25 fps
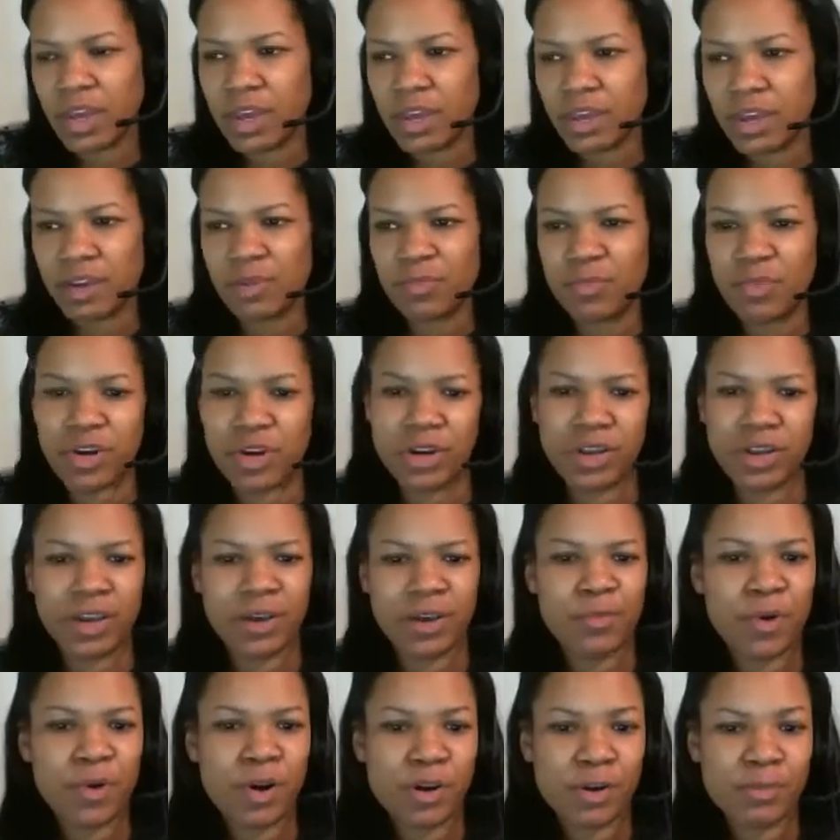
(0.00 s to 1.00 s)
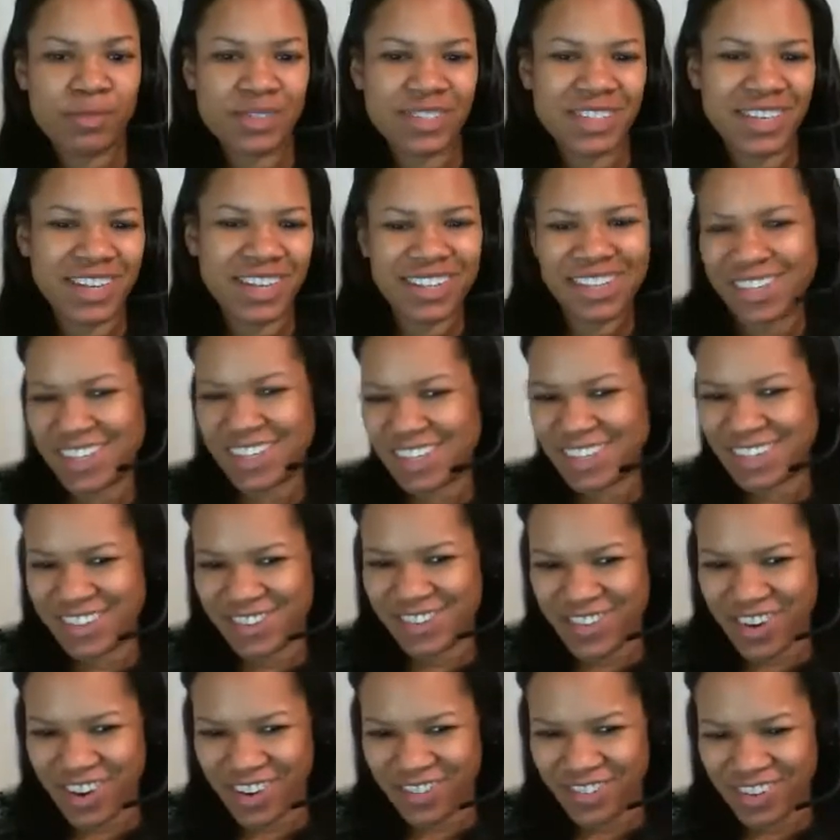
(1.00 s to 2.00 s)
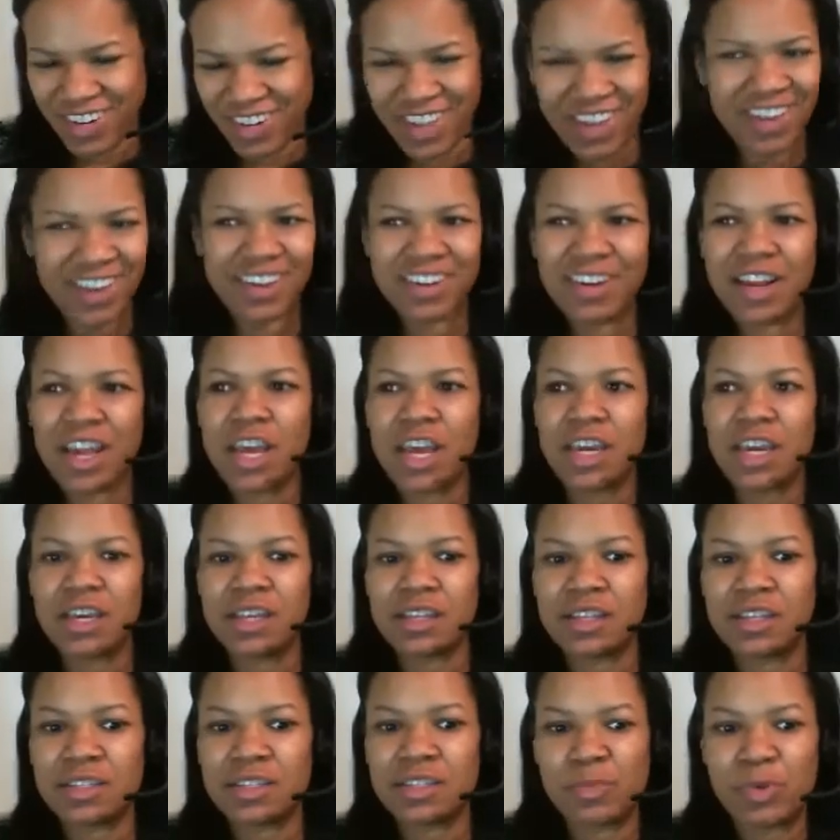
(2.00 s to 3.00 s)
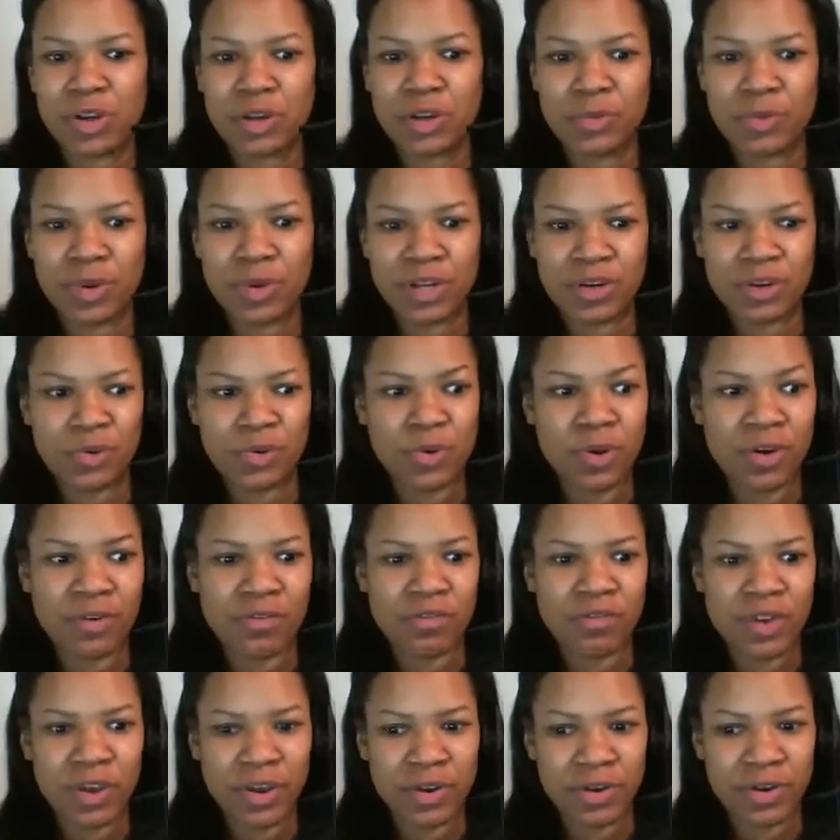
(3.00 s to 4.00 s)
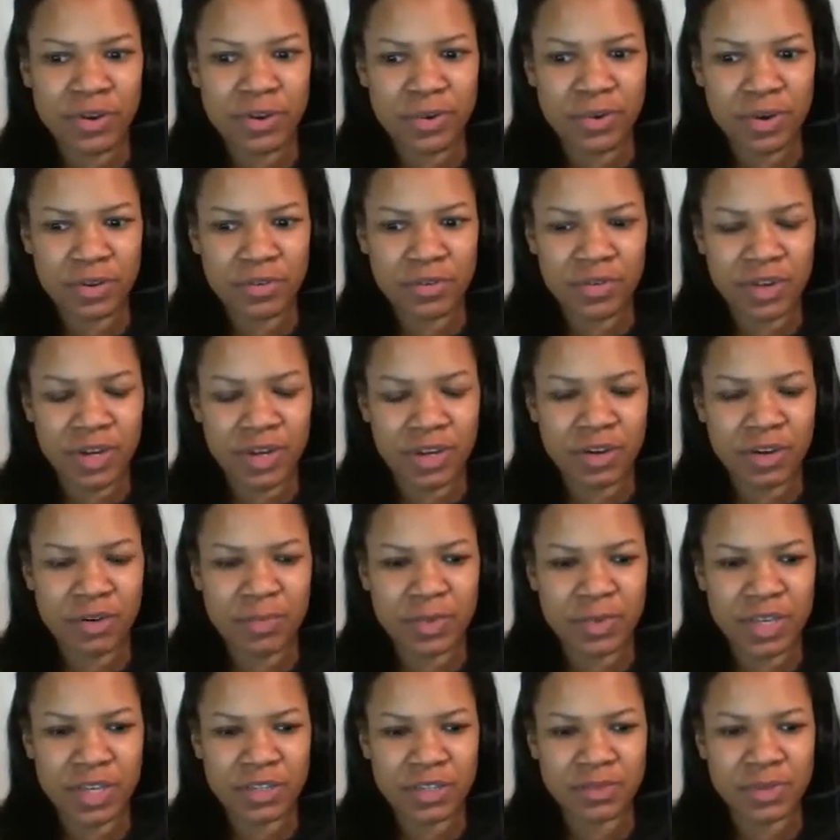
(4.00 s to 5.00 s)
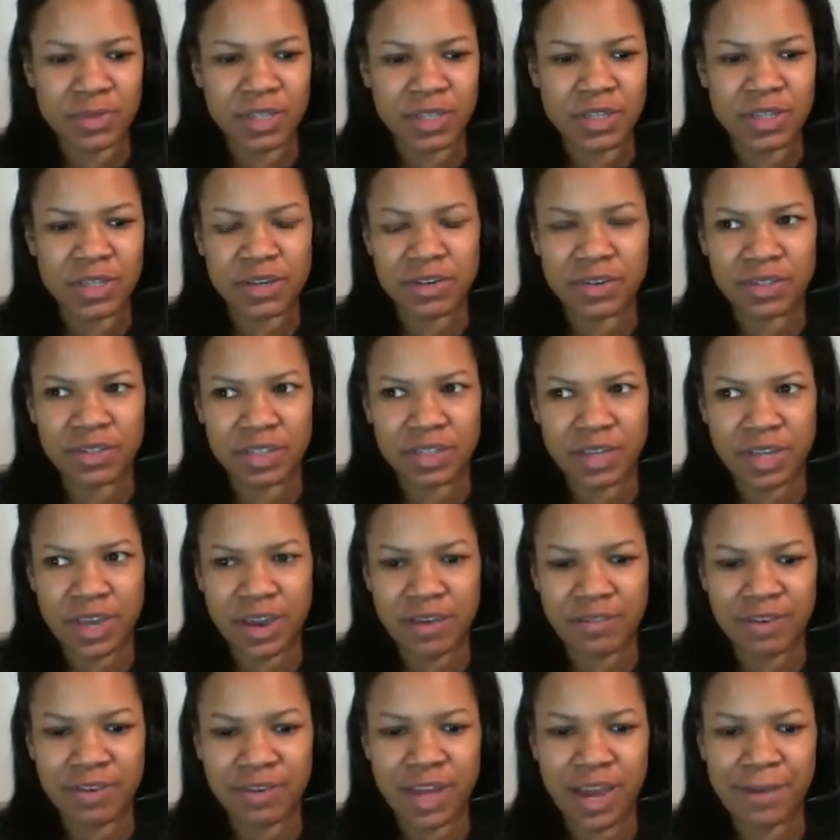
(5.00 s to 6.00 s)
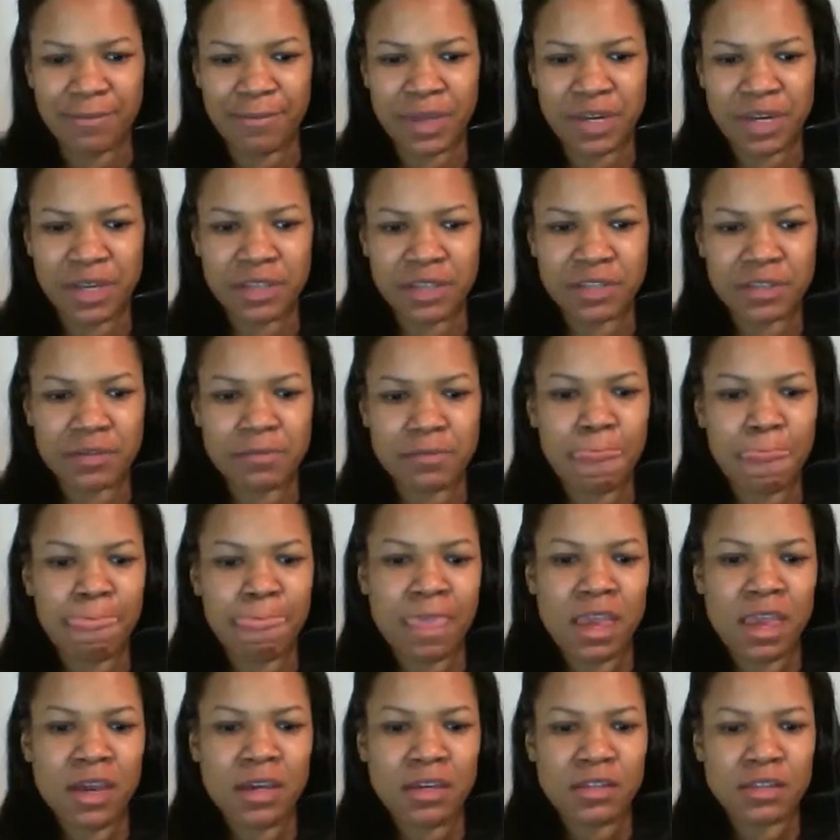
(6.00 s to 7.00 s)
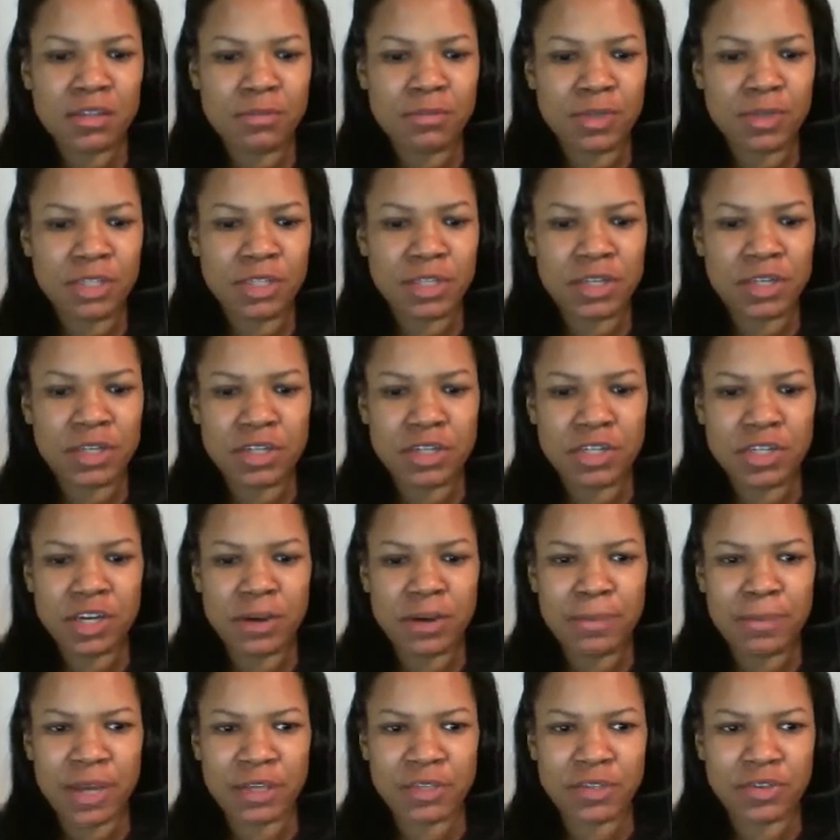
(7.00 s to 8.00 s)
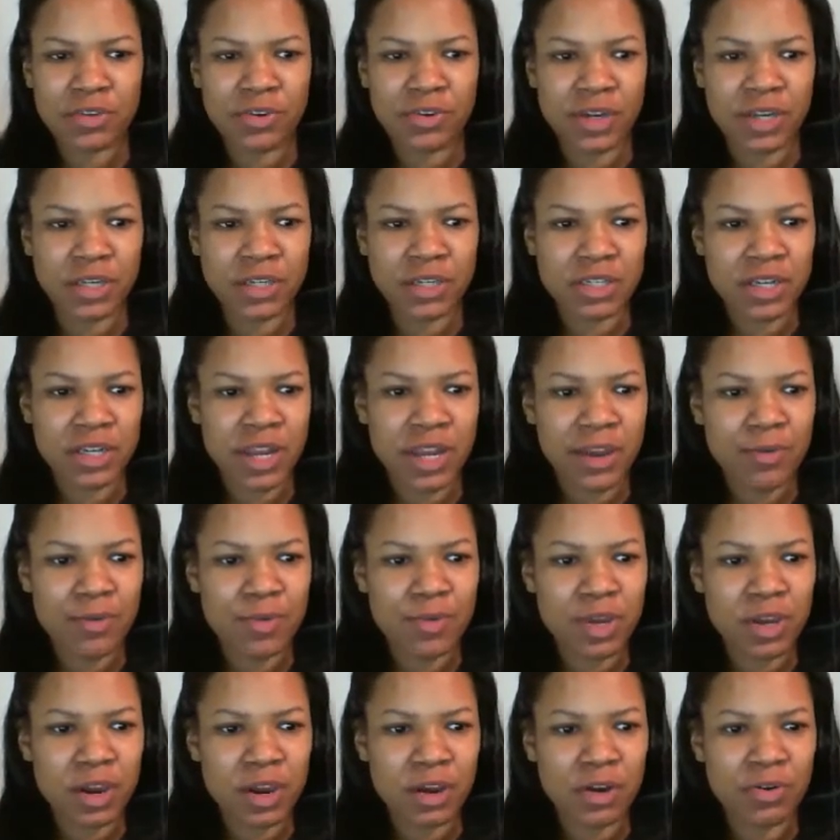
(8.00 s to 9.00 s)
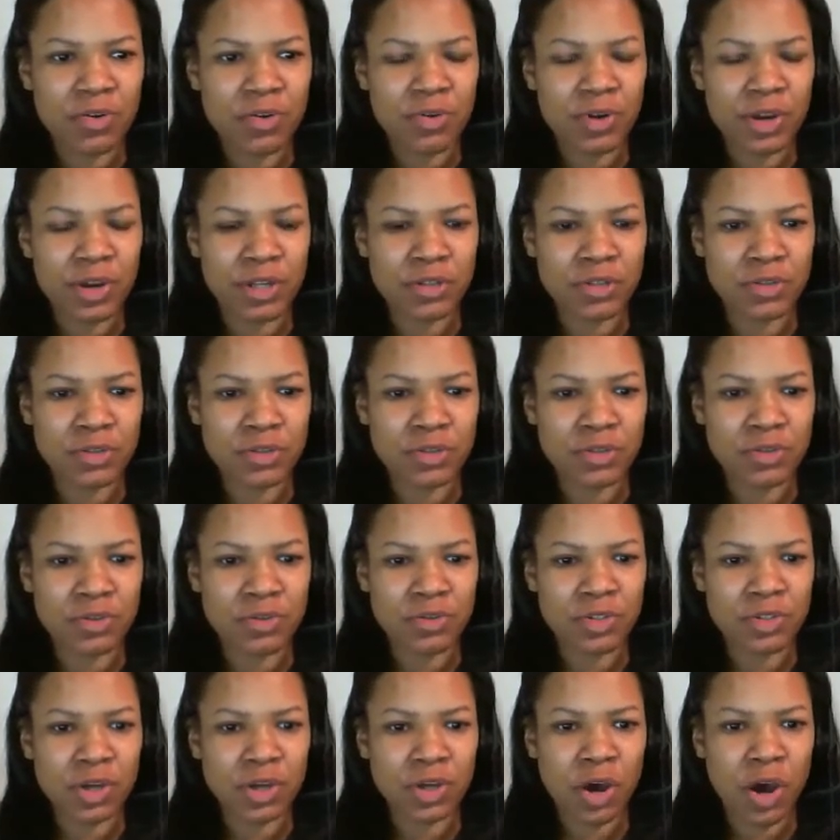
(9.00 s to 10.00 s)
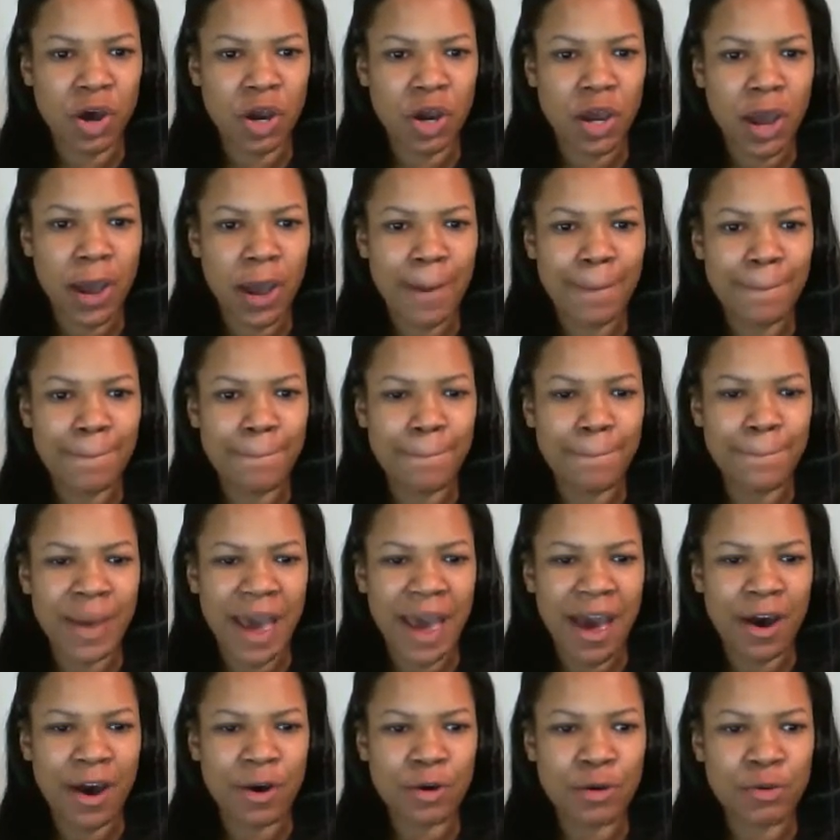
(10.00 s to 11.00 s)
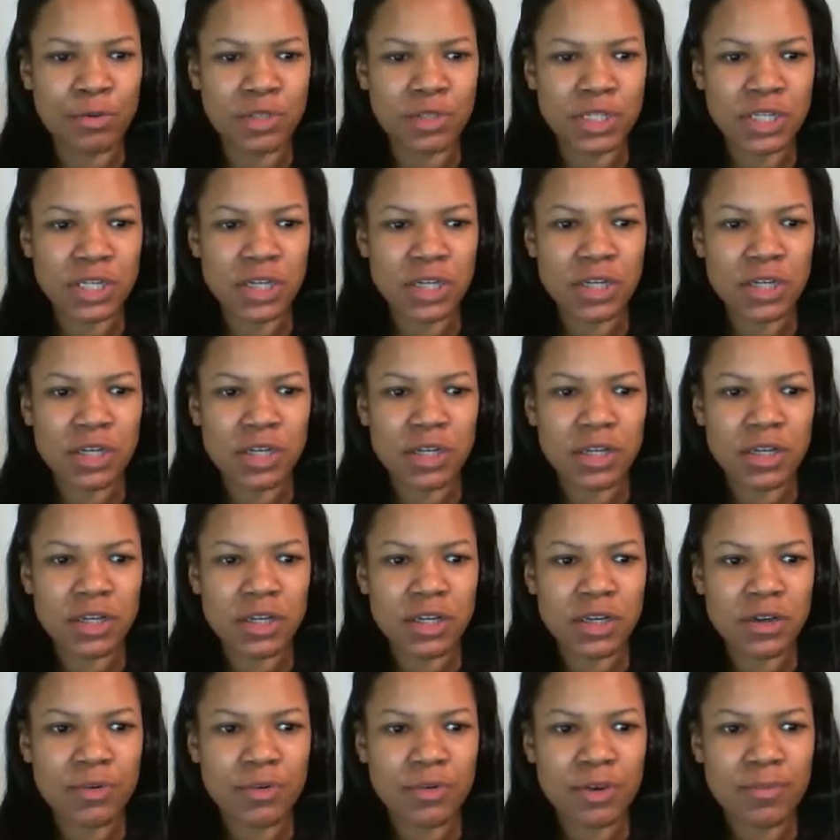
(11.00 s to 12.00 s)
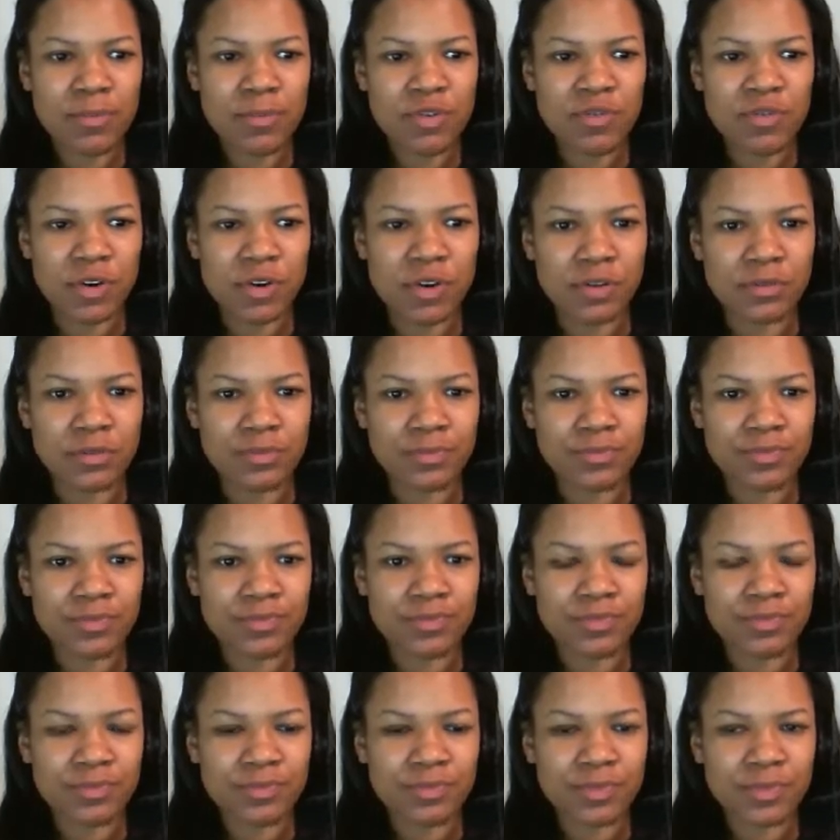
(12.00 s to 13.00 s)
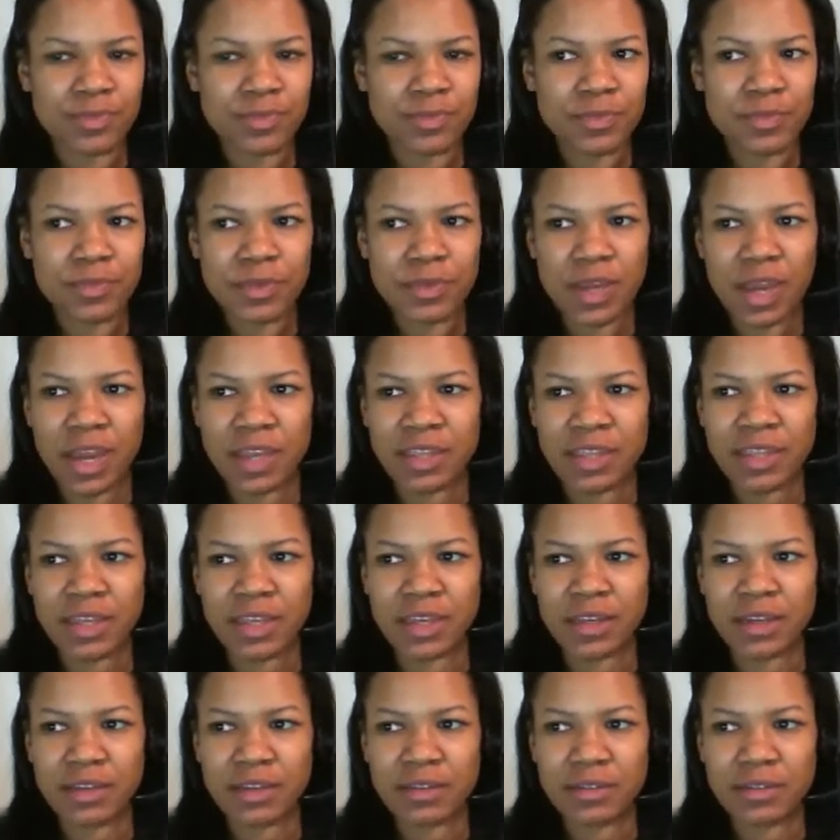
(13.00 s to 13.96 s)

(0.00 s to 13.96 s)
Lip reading: Good morning and welcome to Legally Raven here. This morning we're going to do a very quick video because we literally have 9 minutes. So I'm just going to share my screen. Today we are going to talk about removal. I think,